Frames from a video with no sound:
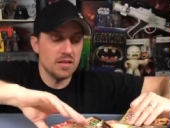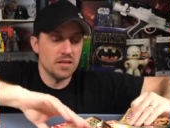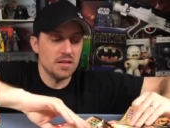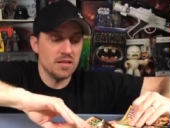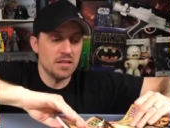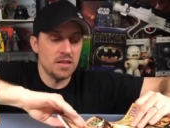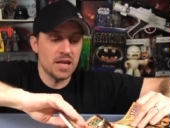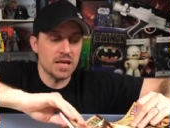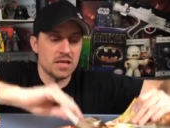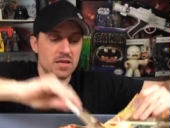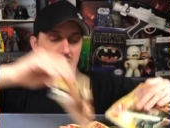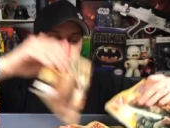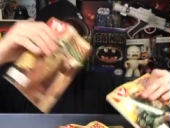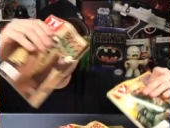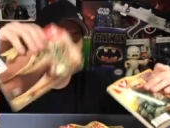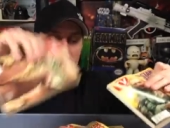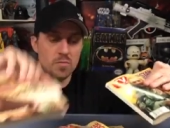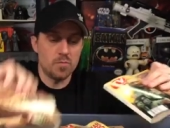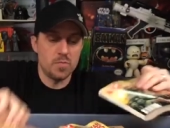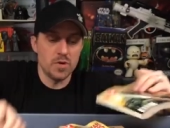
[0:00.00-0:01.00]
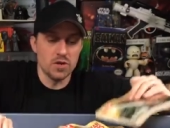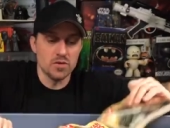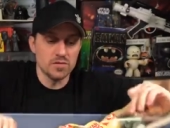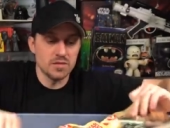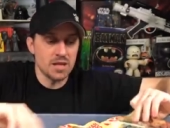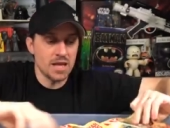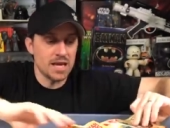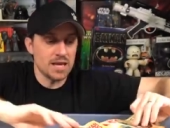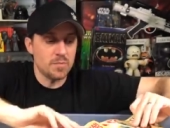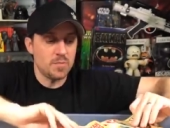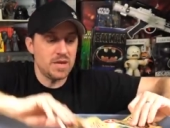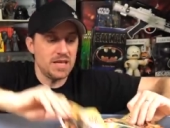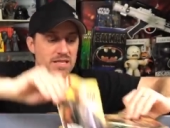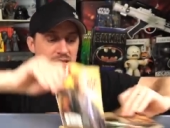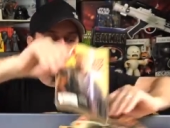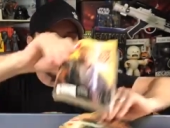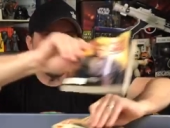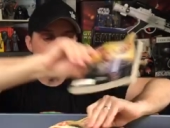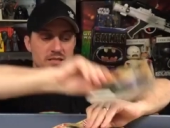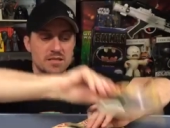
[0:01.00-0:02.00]
like you built like
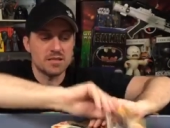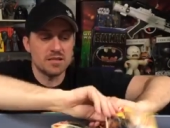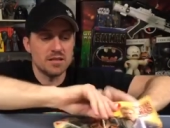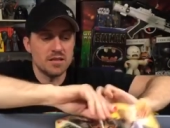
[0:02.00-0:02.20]
pieces